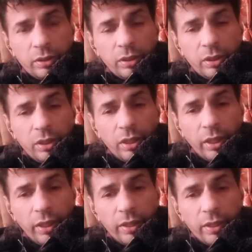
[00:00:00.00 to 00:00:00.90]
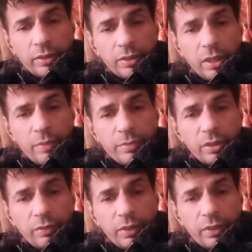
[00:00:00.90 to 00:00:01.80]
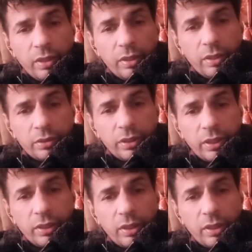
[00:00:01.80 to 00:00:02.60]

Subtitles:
and Samsung will understand the